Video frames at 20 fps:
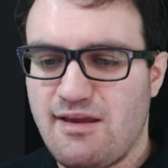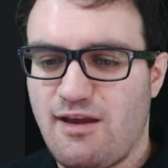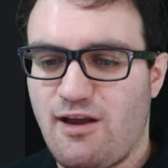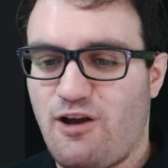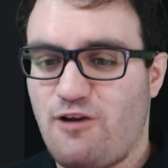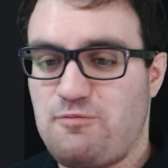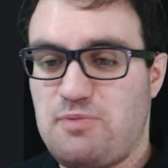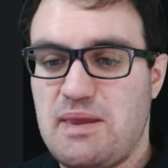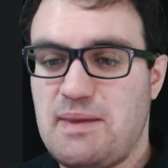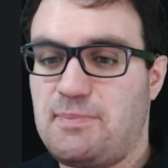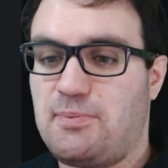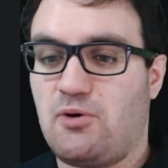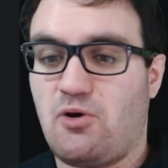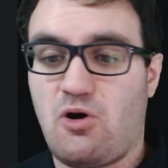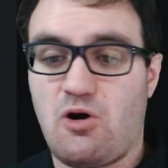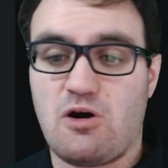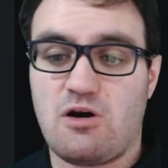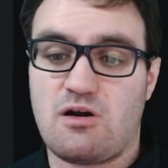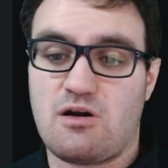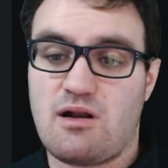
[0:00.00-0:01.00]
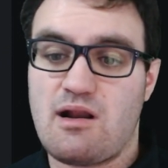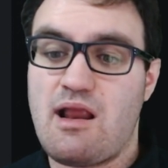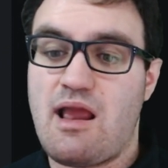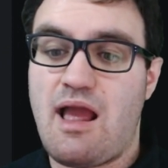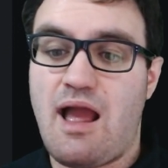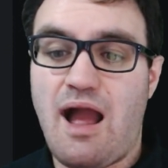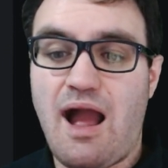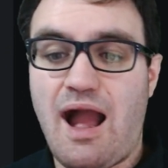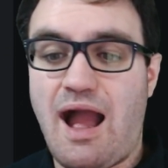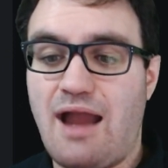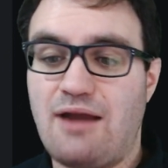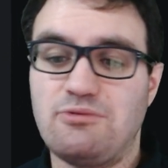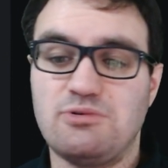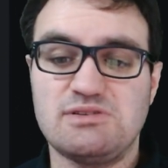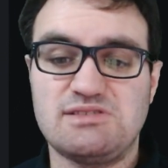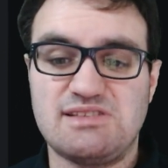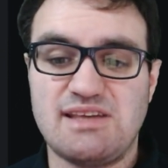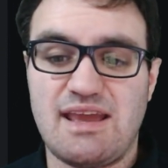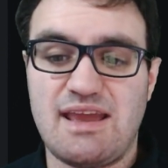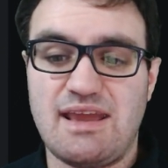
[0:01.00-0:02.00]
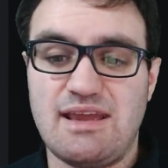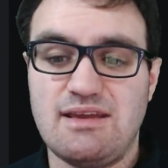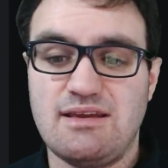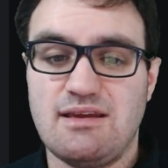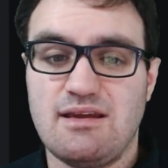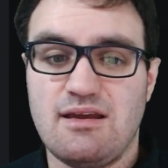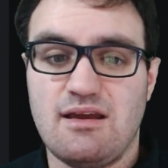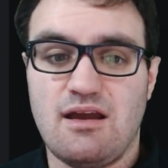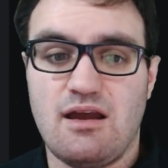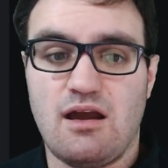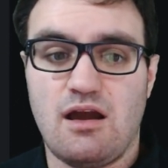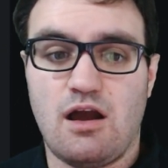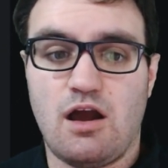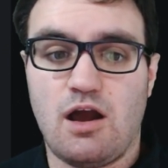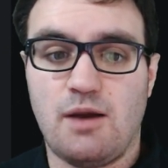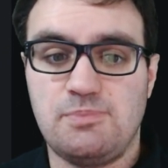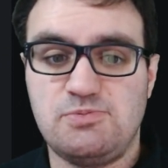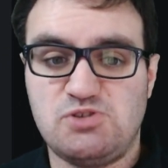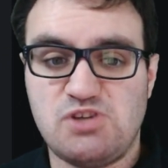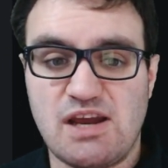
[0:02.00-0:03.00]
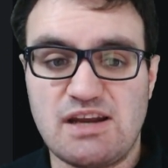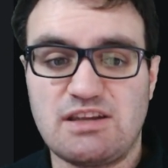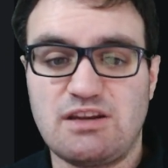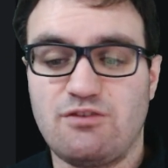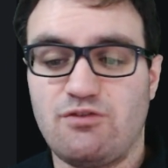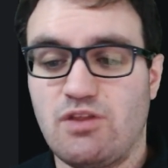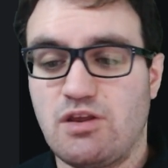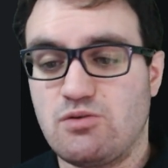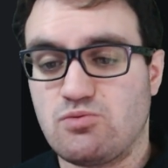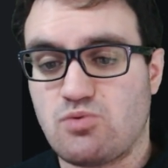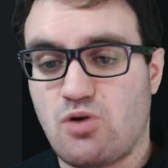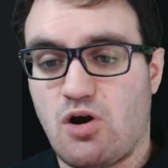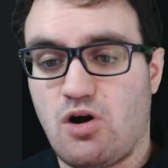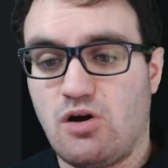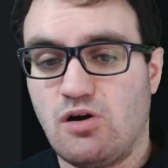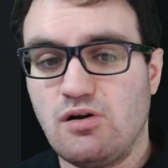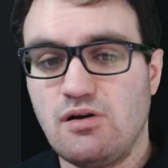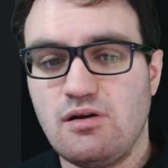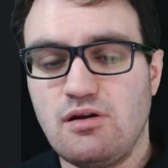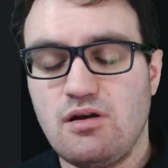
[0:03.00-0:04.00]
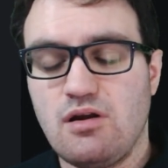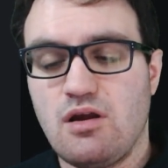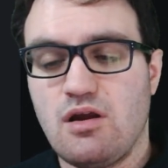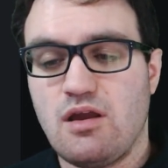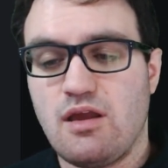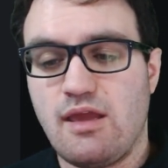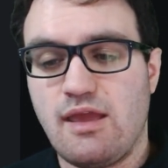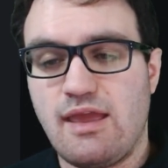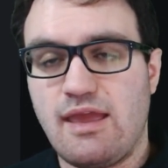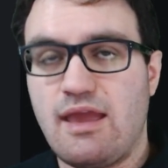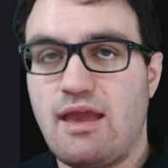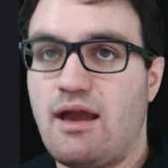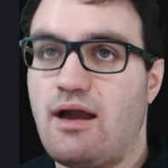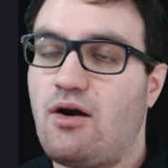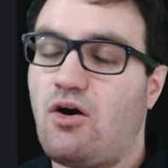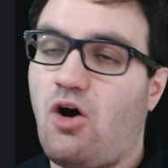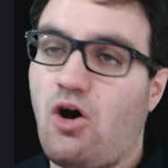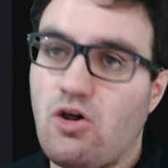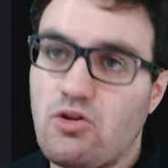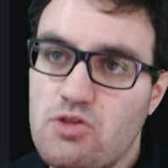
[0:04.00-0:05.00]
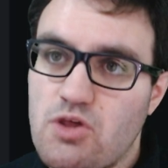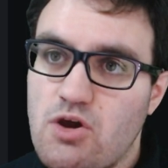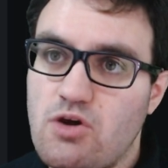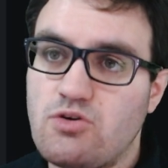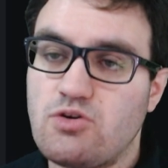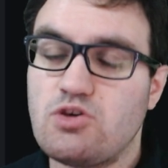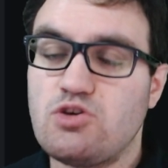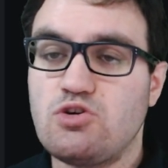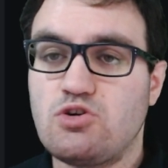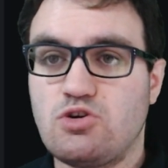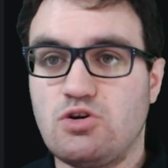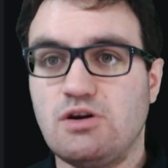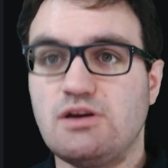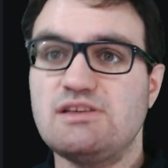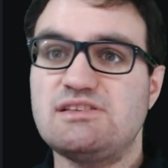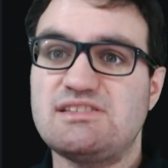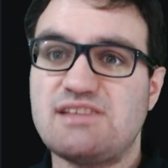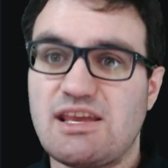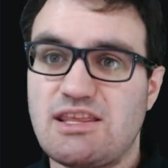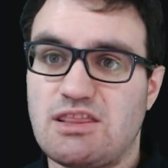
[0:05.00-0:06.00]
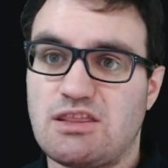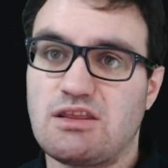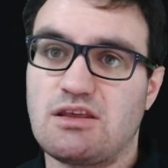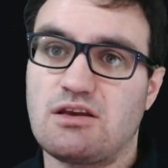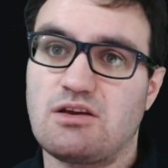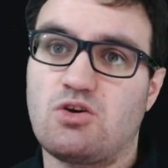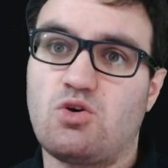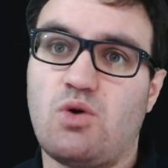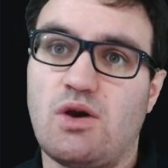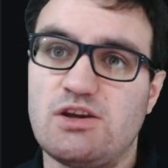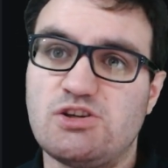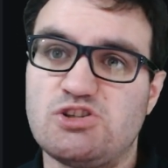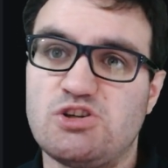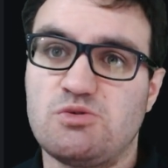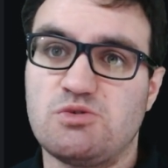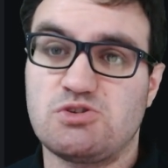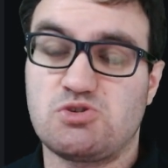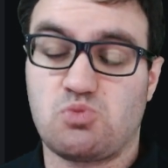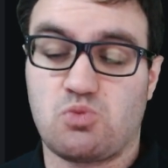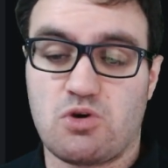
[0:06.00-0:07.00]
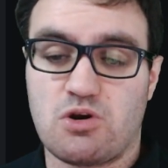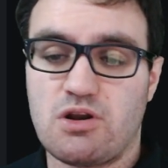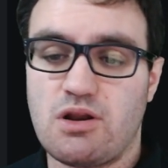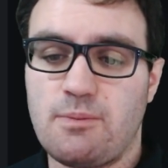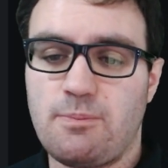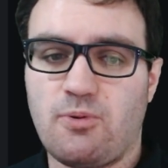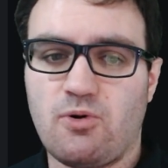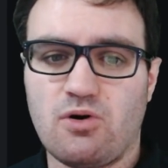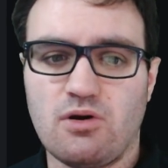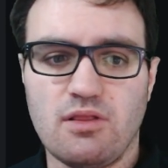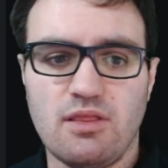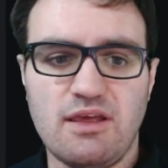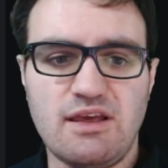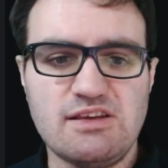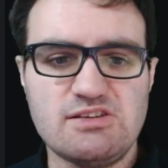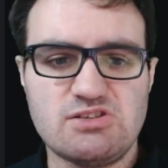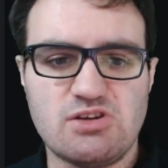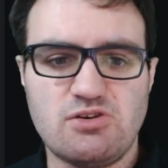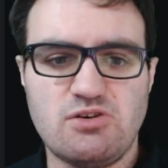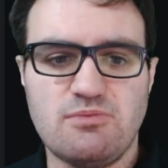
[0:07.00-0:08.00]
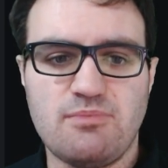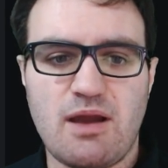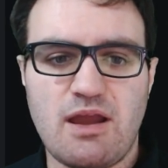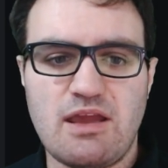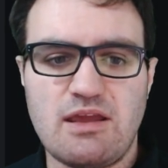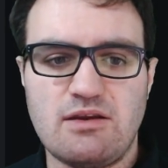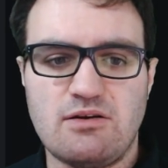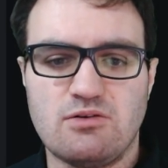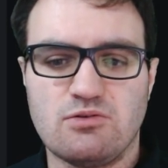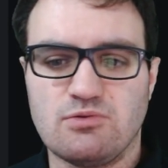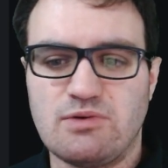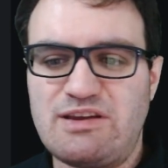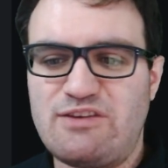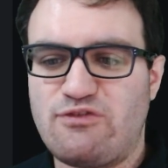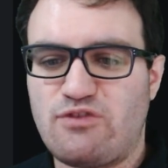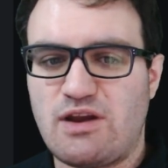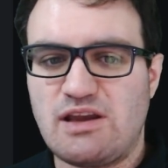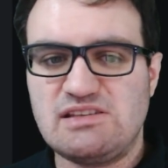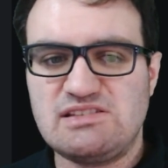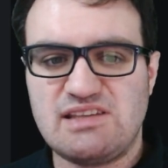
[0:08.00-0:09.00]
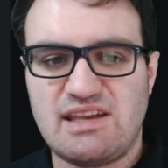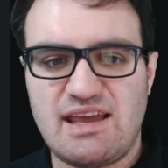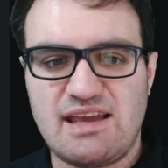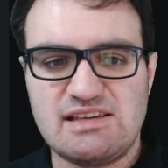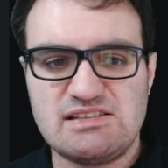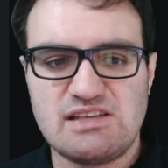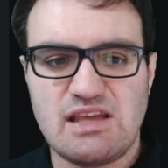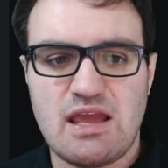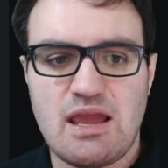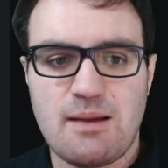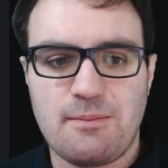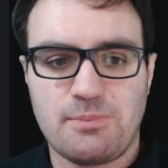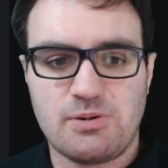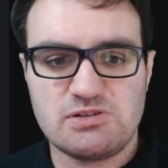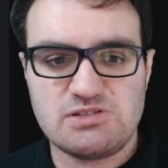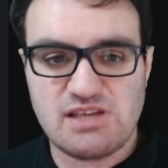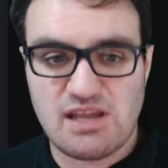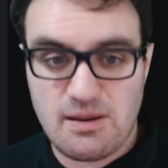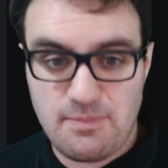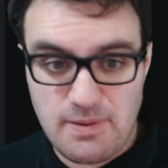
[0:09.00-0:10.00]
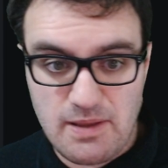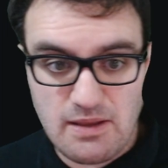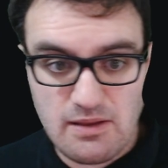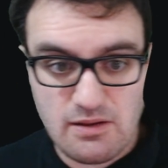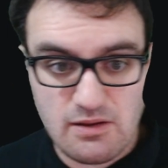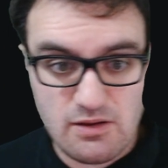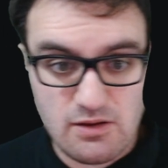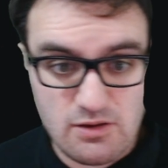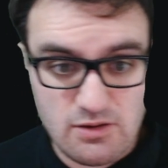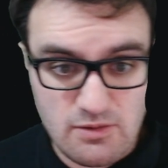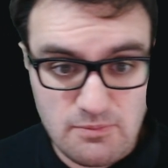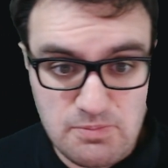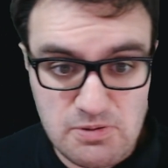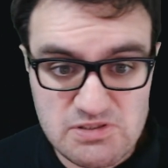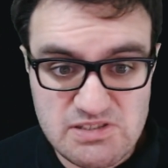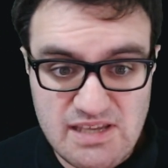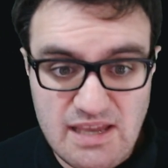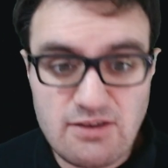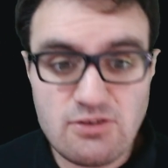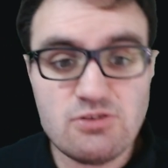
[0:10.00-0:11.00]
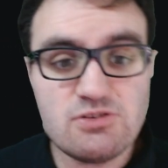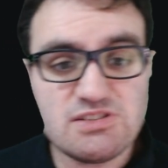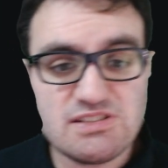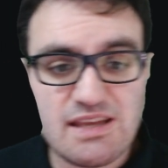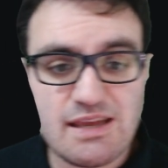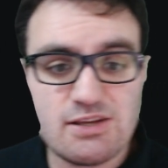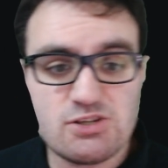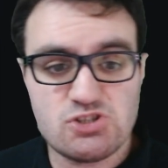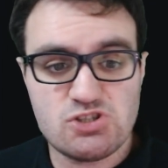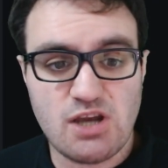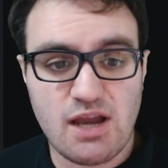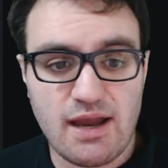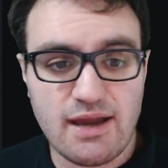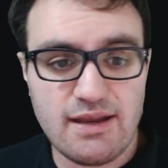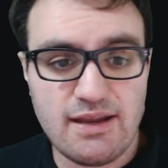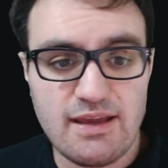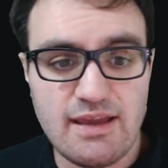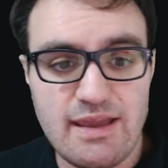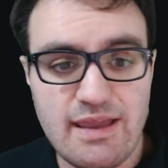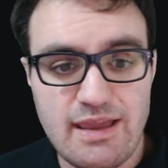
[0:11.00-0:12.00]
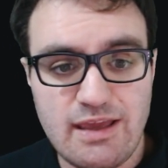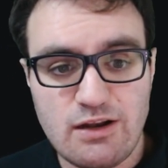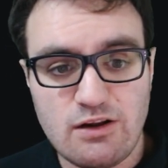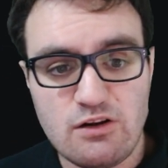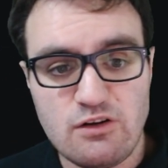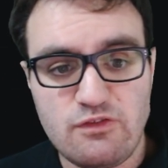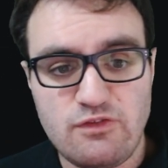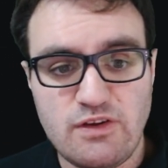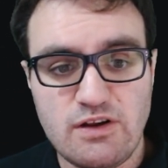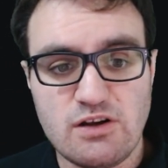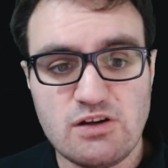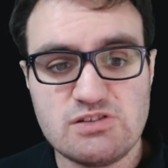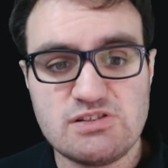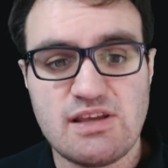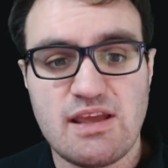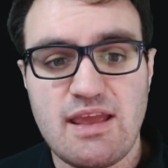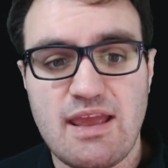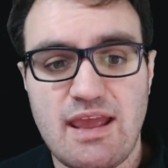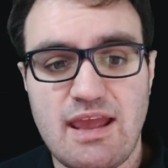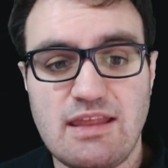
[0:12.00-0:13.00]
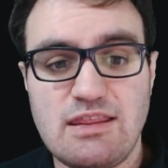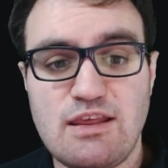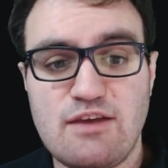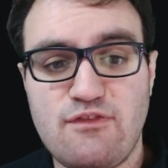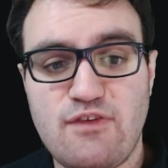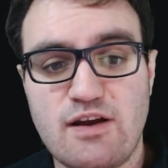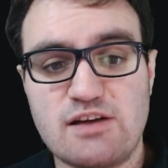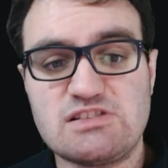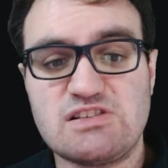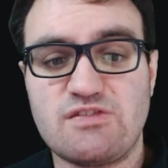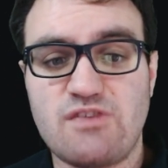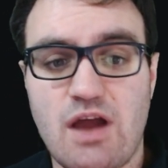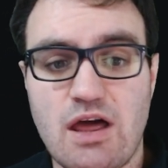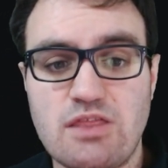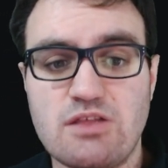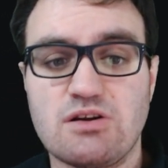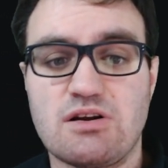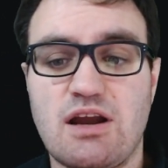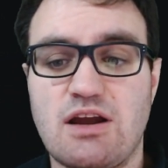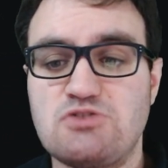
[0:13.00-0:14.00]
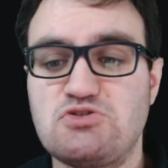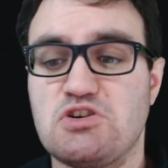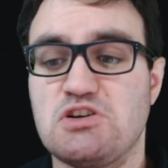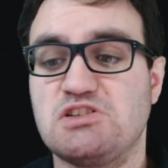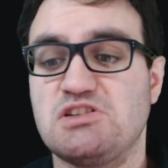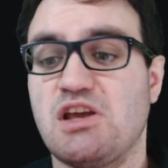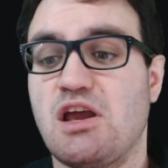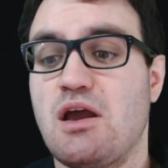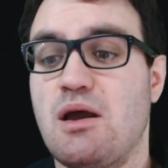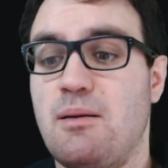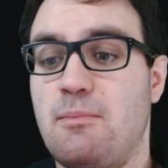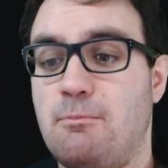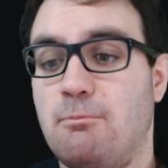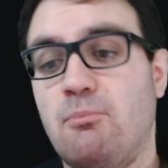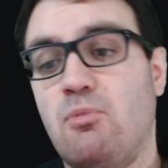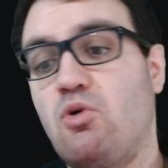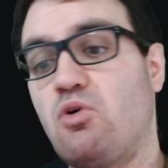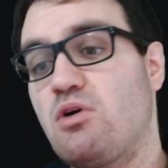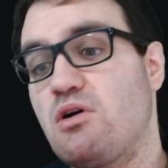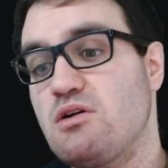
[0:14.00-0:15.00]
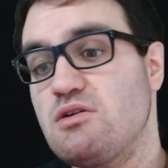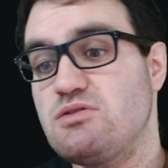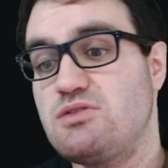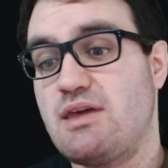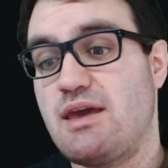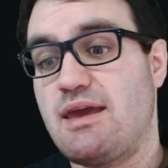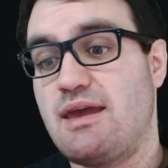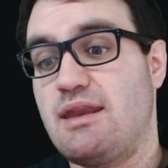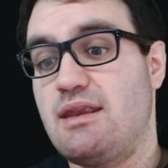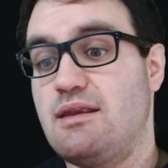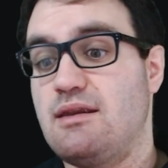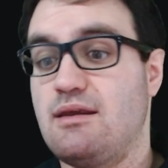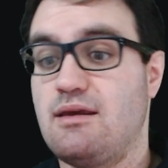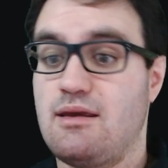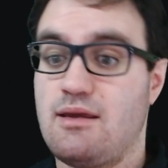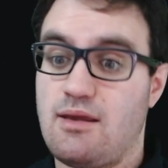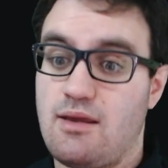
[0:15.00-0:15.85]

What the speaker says: of people are, I would say, objectively wrong. Although you could say the question was worded poorly. So you might rephrase it as percent who say China interferes in the affairs of other countries more than